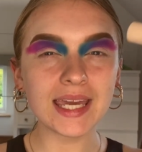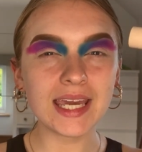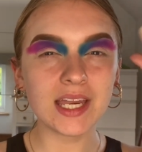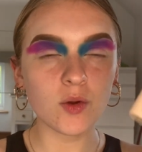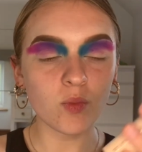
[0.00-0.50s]

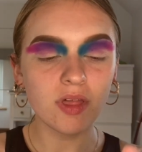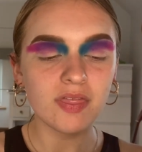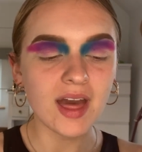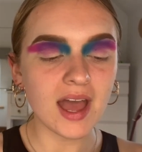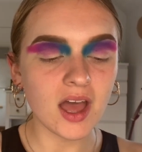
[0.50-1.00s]
in with
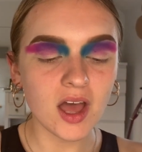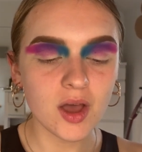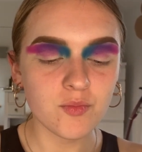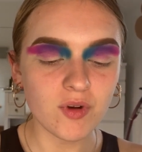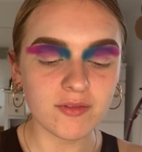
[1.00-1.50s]
that
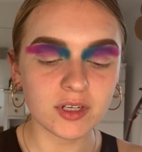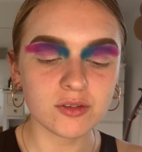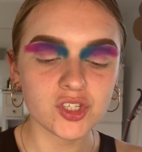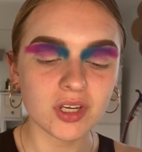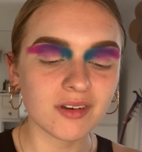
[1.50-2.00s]

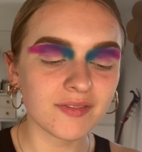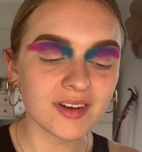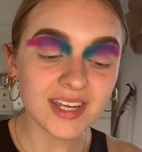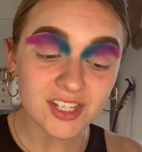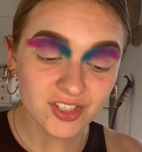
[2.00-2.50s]
Revolution
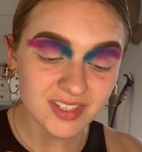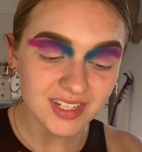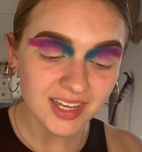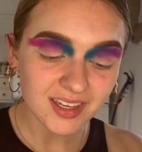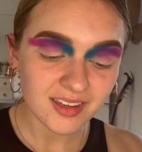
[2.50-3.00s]
foundation
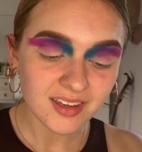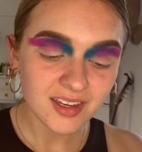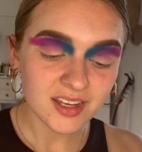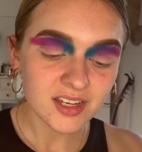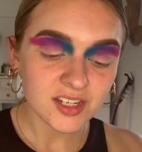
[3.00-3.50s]
stick
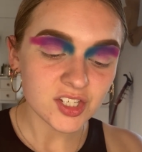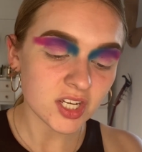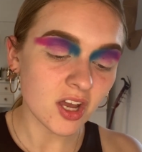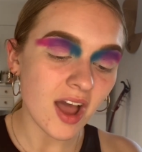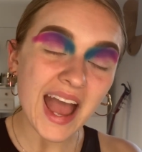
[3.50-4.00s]
to
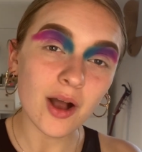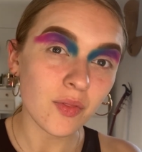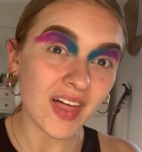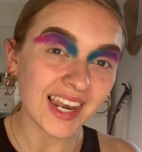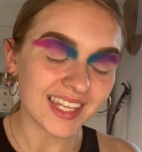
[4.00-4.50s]
cut out
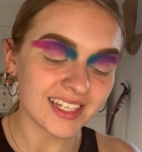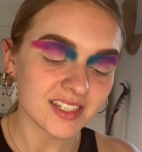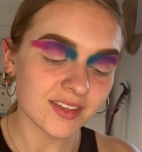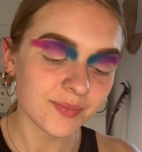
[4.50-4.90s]
that lid.